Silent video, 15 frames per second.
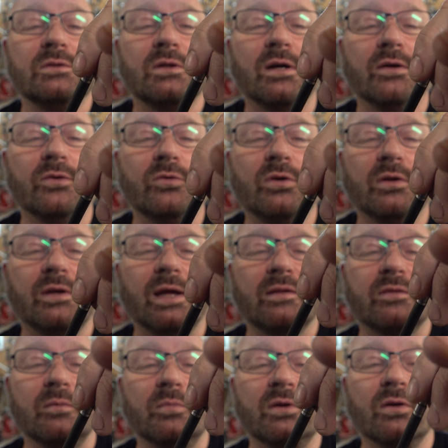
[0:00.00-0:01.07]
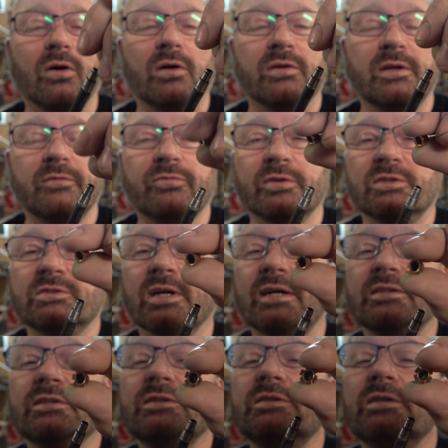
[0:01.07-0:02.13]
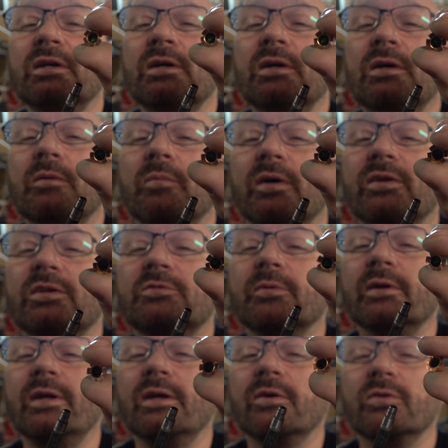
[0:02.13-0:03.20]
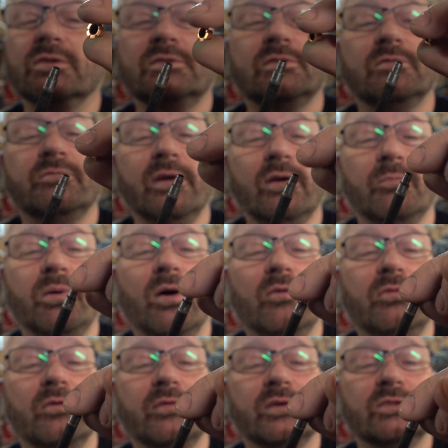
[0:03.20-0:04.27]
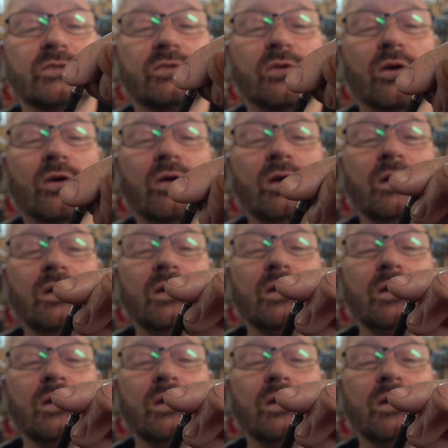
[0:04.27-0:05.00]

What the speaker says: You can get them in all different sizes, but this one here is very powerful, very strong.